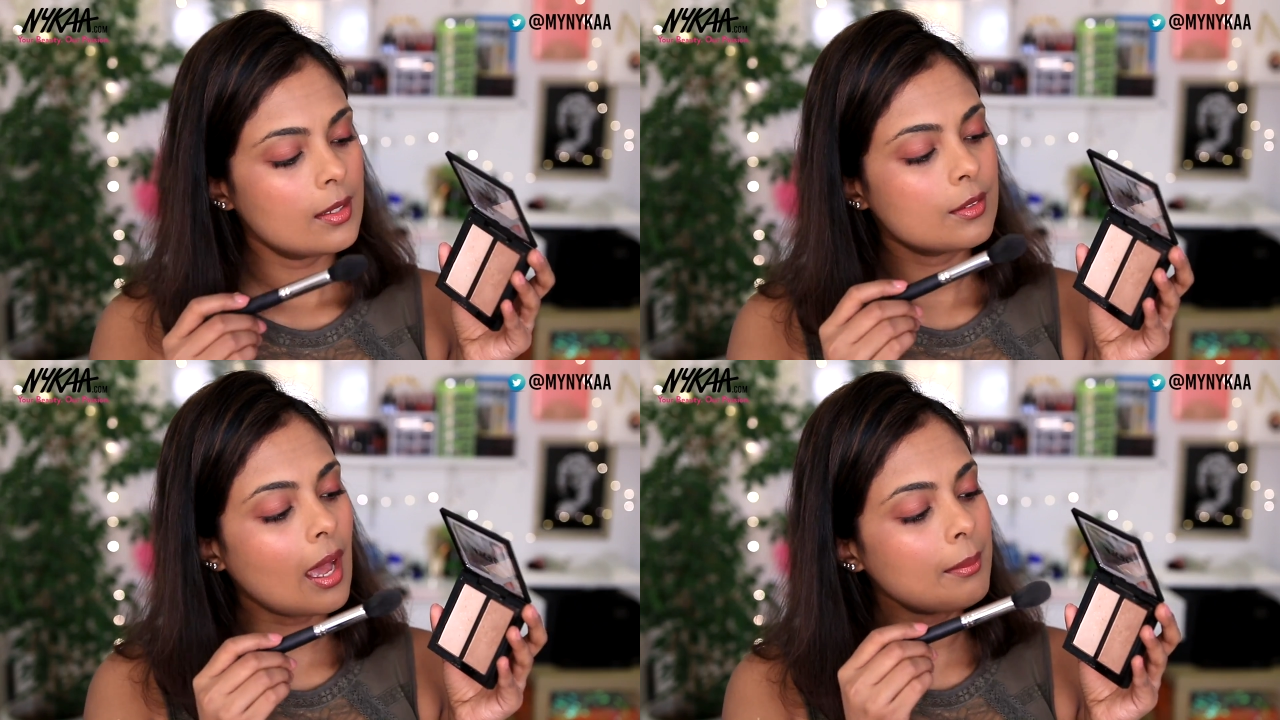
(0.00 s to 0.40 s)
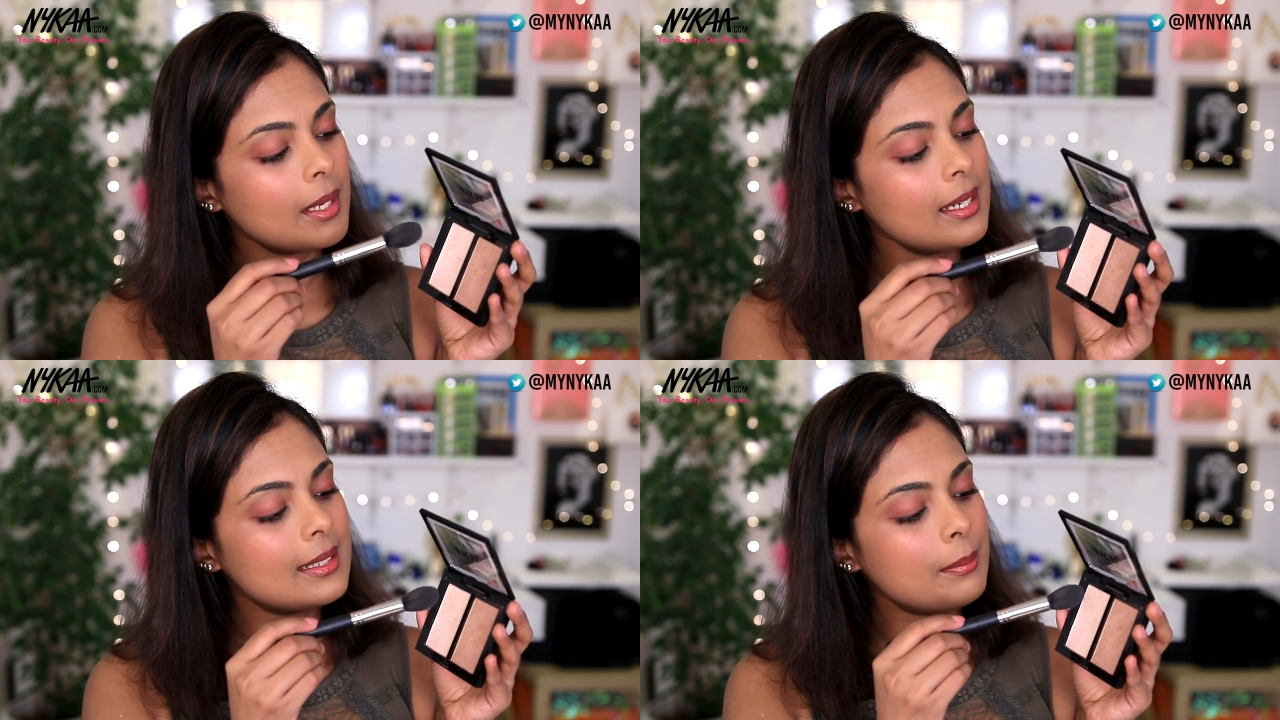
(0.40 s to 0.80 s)
So I'm
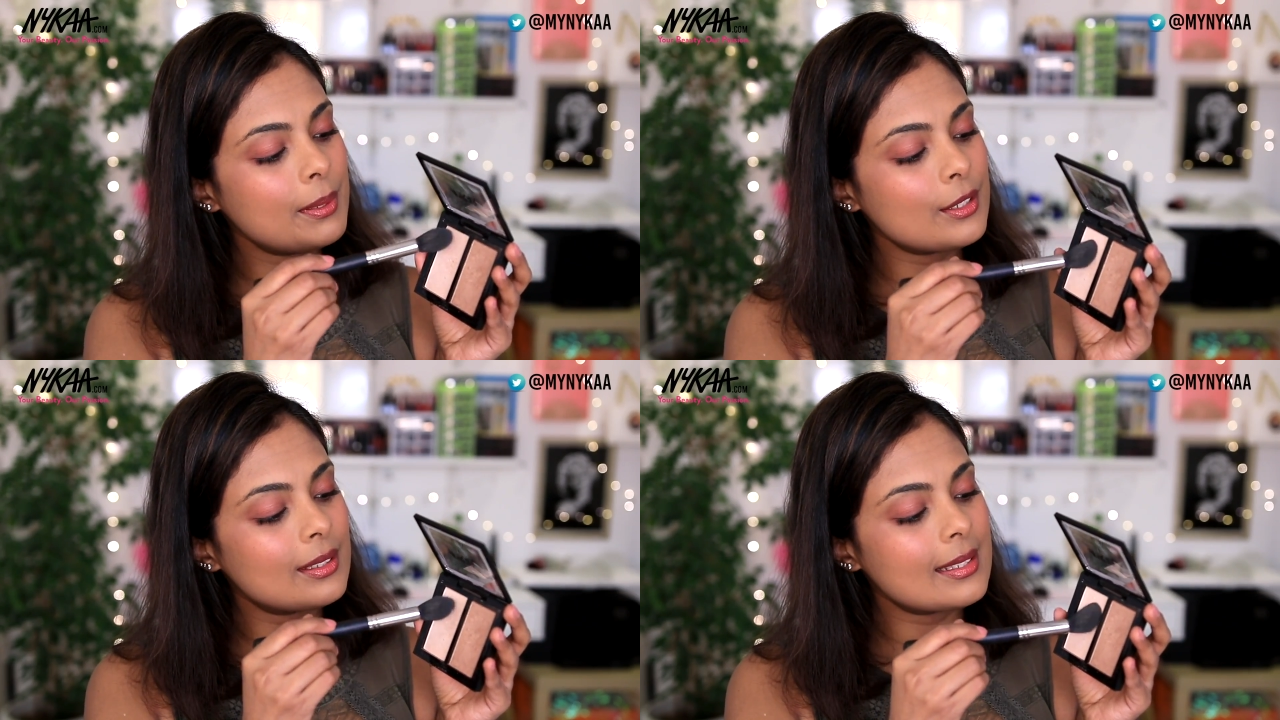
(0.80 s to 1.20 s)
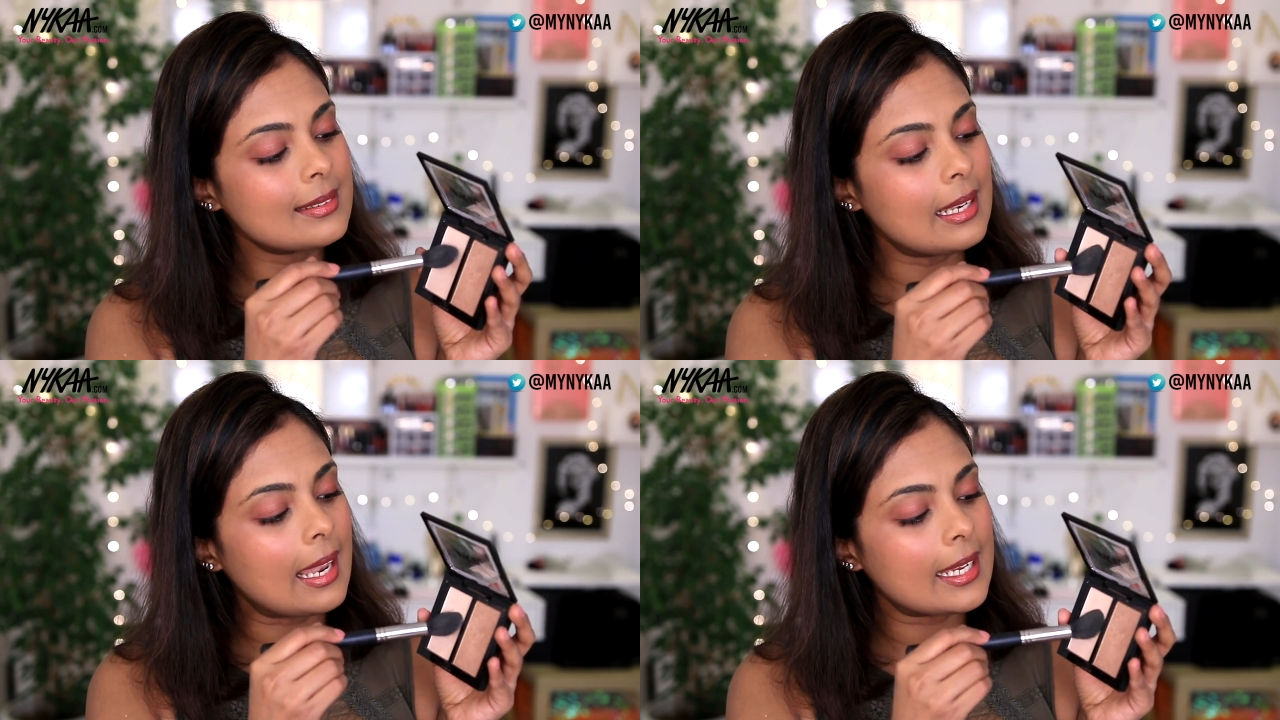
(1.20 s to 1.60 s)
gonna dip into
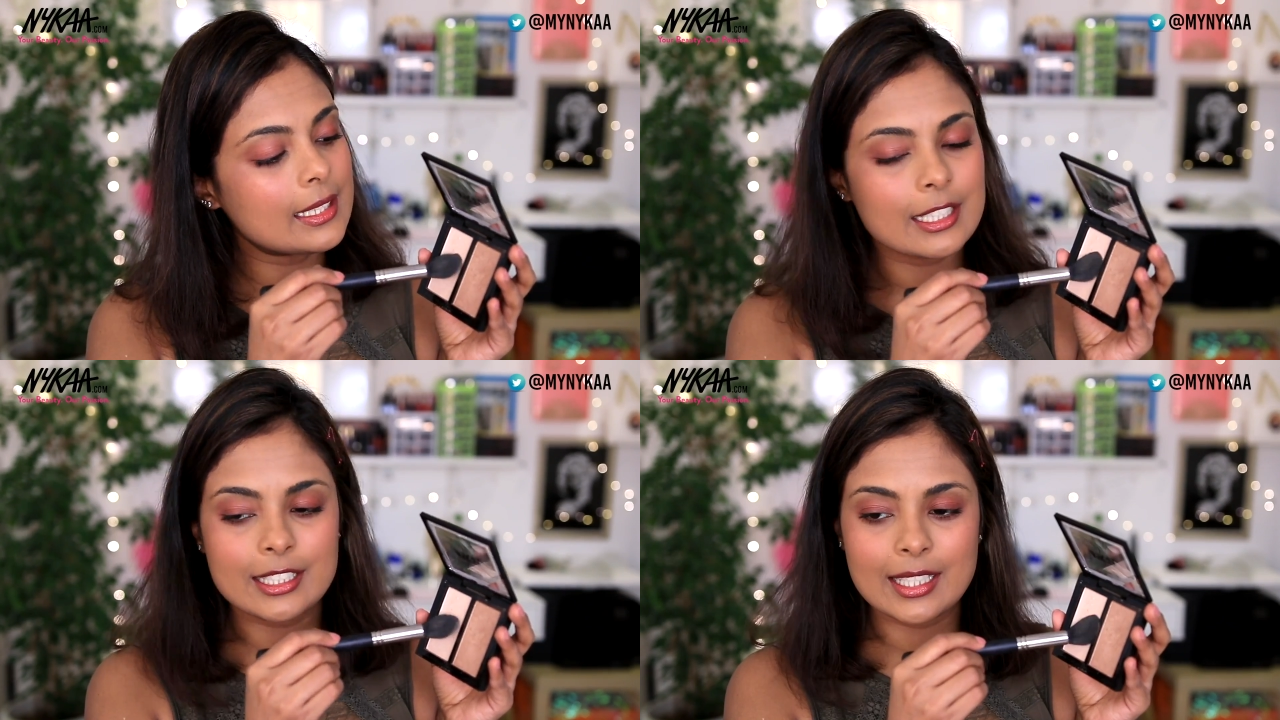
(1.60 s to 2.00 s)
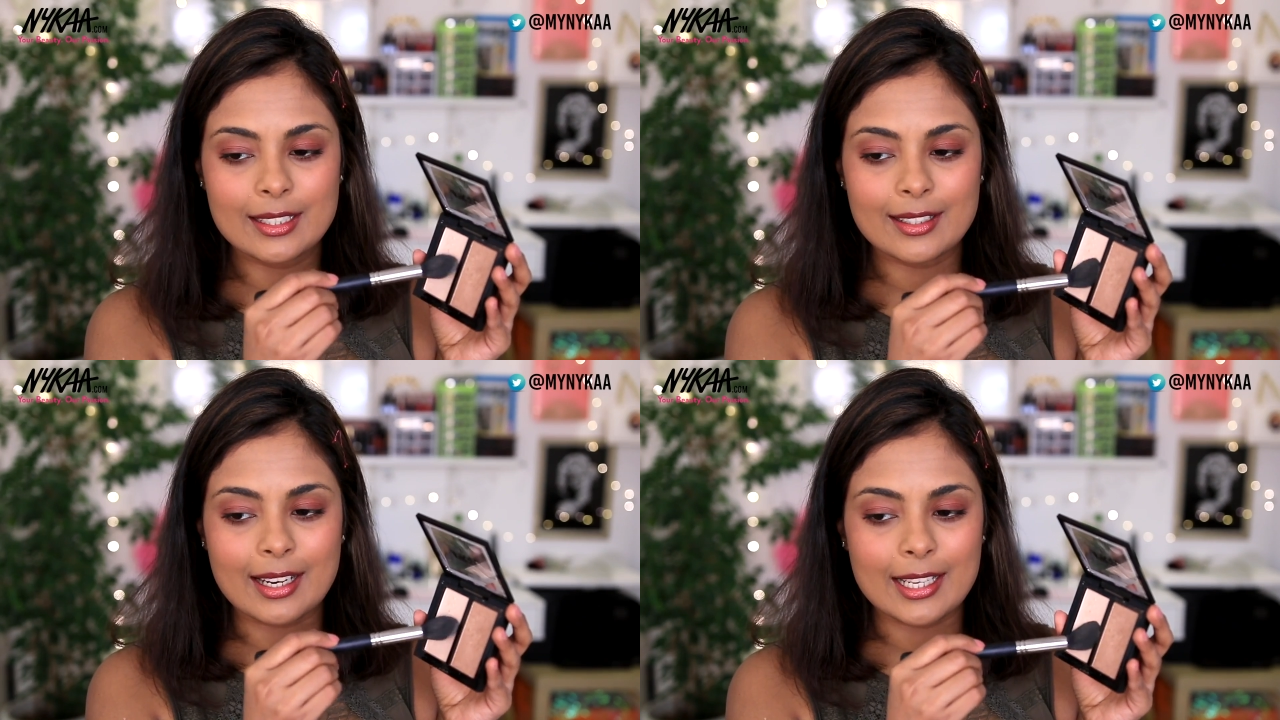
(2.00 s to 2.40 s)
this lighter
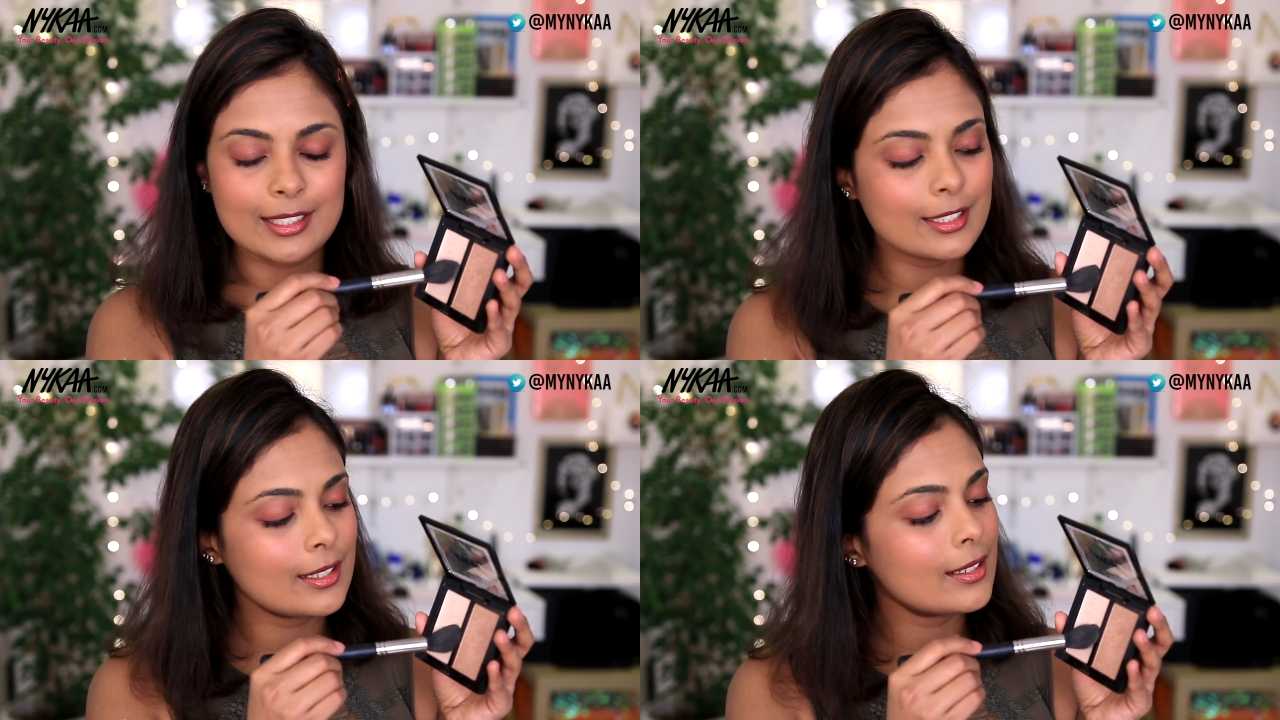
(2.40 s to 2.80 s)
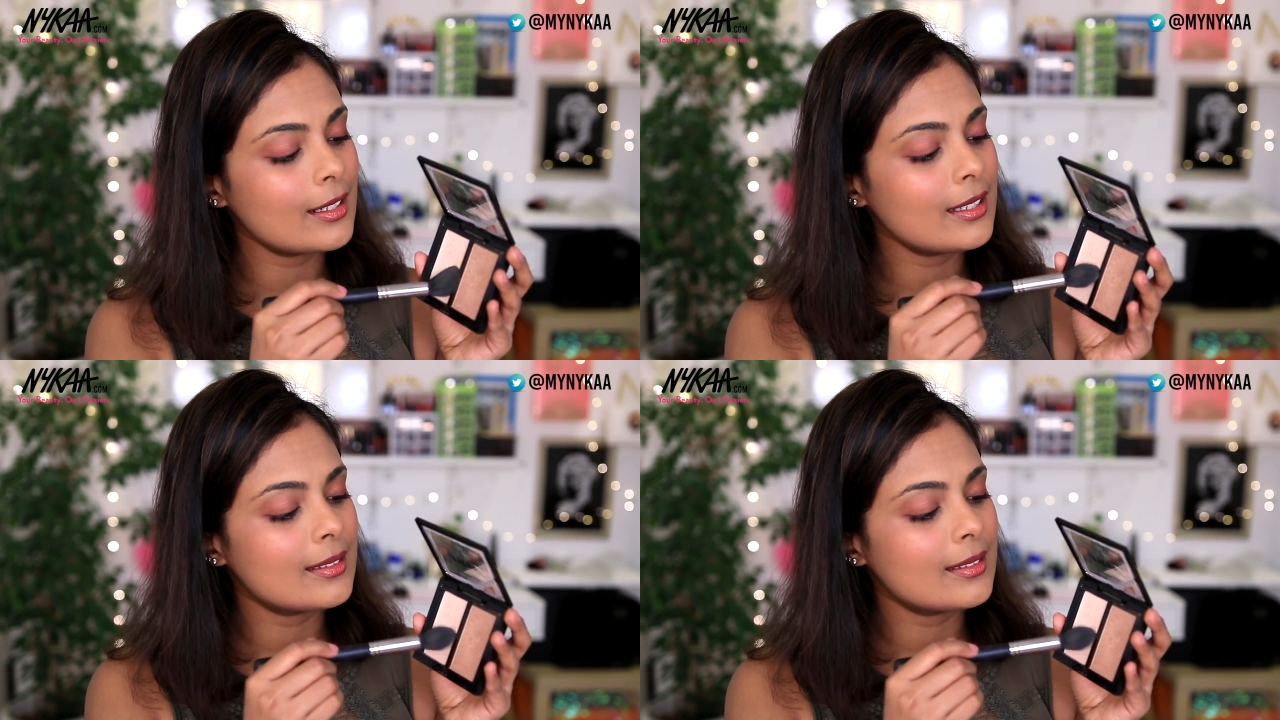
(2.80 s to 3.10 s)
shade right here.